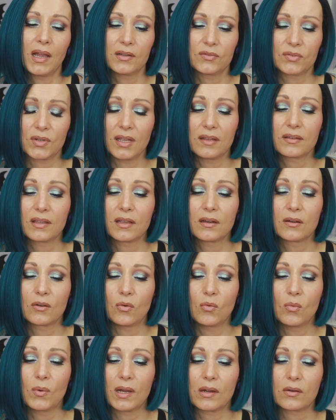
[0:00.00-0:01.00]
hydrating
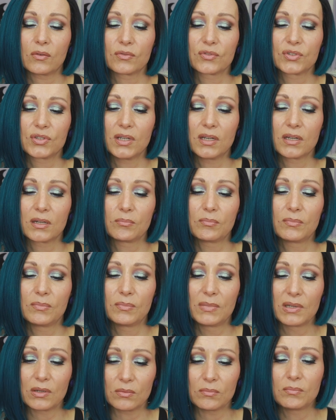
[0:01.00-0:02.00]
longwear concealer,
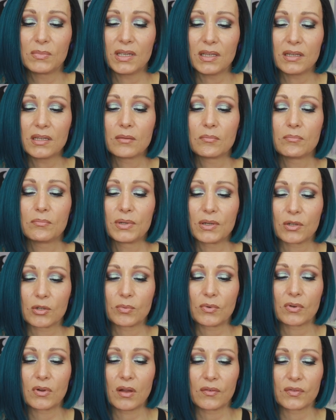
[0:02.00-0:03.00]
medium
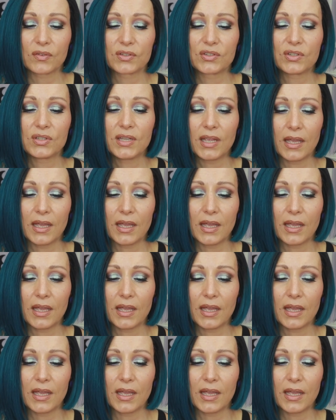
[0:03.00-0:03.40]
buildable coverage.